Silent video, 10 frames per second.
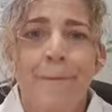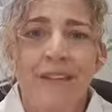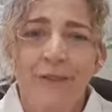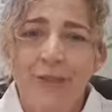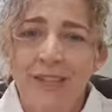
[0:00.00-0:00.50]

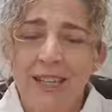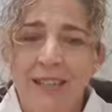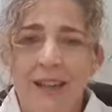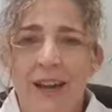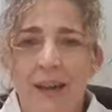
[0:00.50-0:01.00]
But if you're
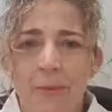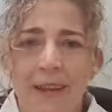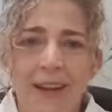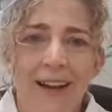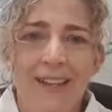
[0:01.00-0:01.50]
anything like
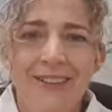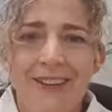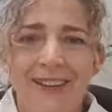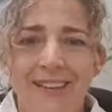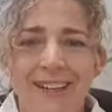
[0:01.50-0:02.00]
me, hi
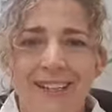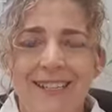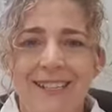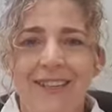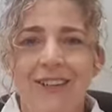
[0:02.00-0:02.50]
Diane, great to
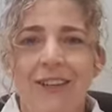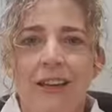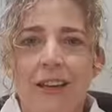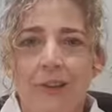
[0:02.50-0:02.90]
see you.